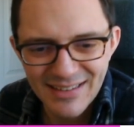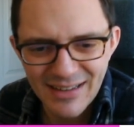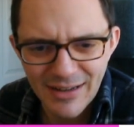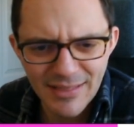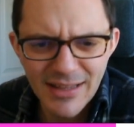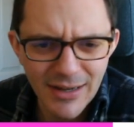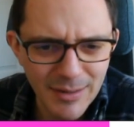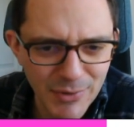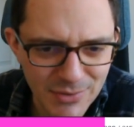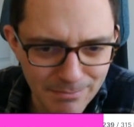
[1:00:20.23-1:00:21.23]
I think I
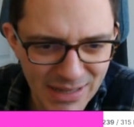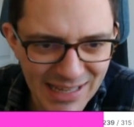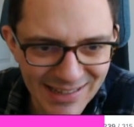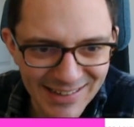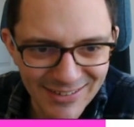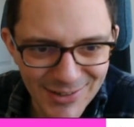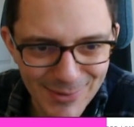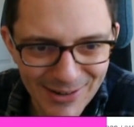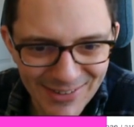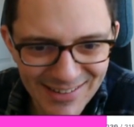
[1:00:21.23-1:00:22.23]
can put some b in here as
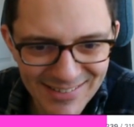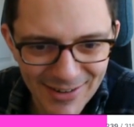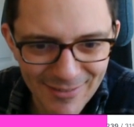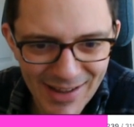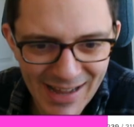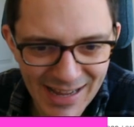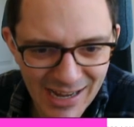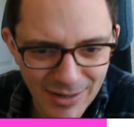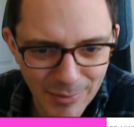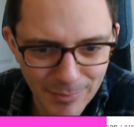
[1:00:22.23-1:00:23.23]
well, right? So I have a,
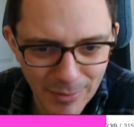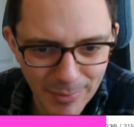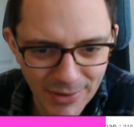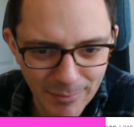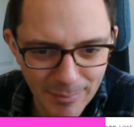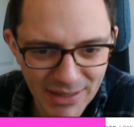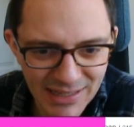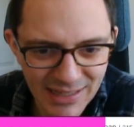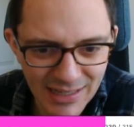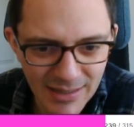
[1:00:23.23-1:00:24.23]
I could probably put number
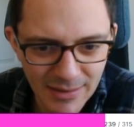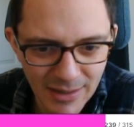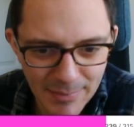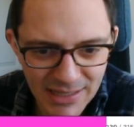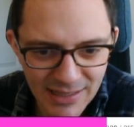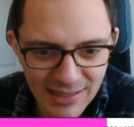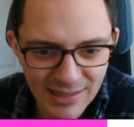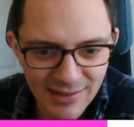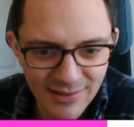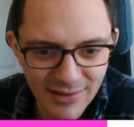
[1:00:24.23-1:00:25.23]
b here, a b
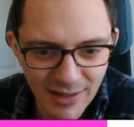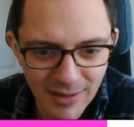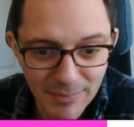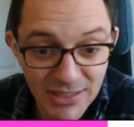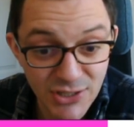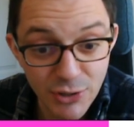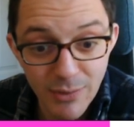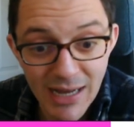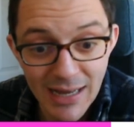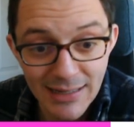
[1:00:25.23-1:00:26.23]
here, a b
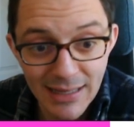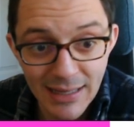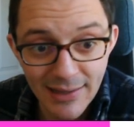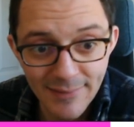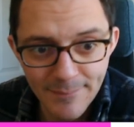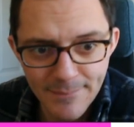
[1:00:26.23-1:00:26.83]
squared here.